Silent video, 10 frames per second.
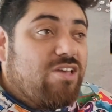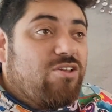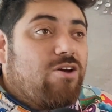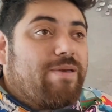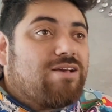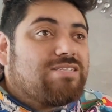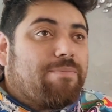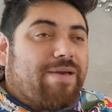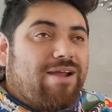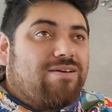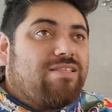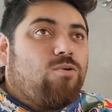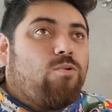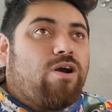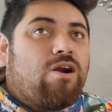you know, because apparently
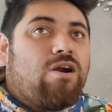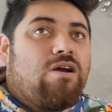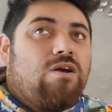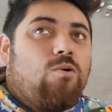where